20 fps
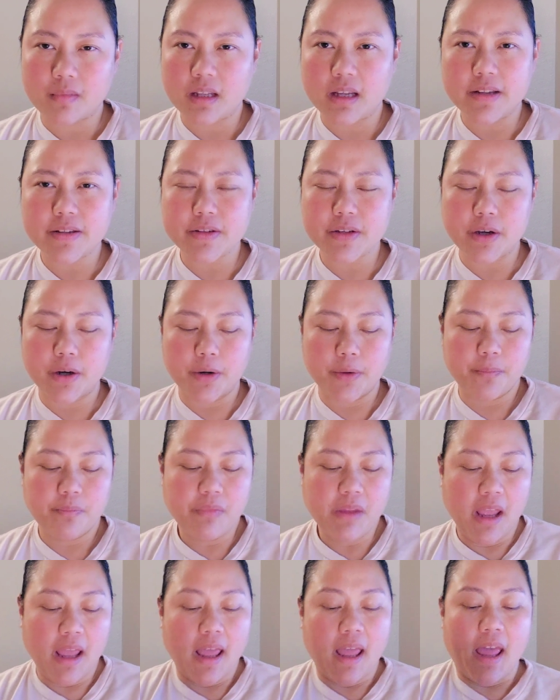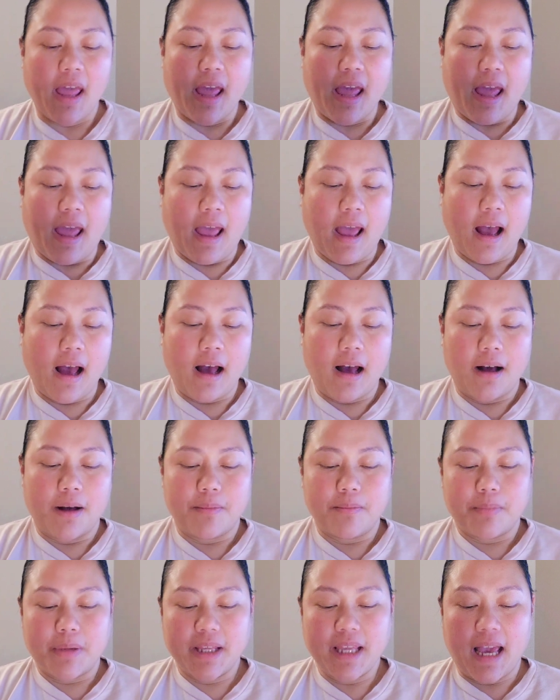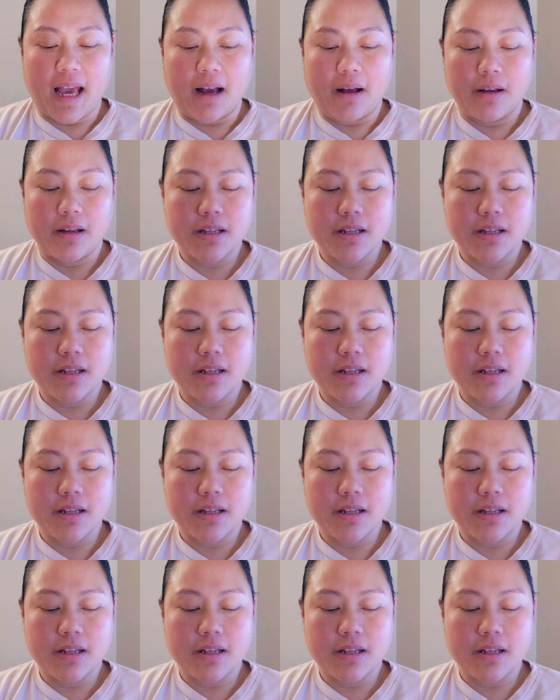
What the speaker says: So but yeah,